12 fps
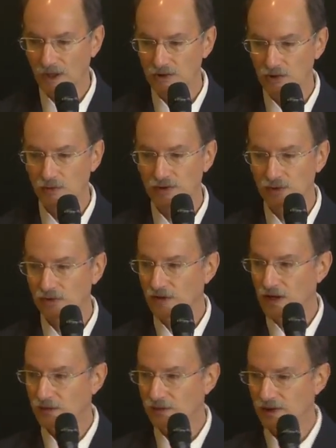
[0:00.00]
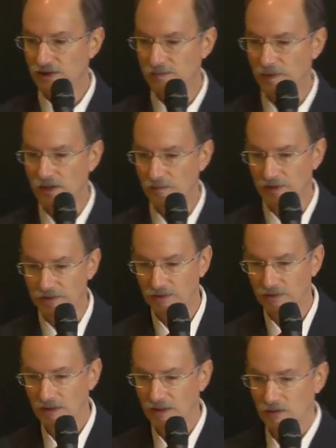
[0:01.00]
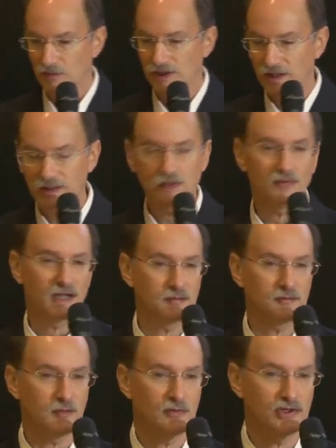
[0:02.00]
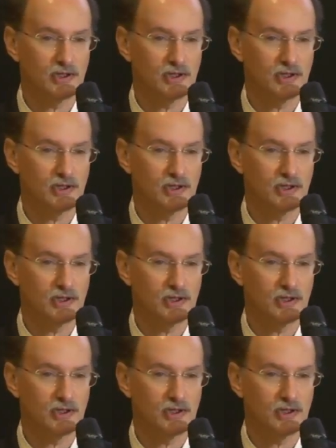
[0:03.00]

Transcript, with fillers: So we do the following experiment. We take a random number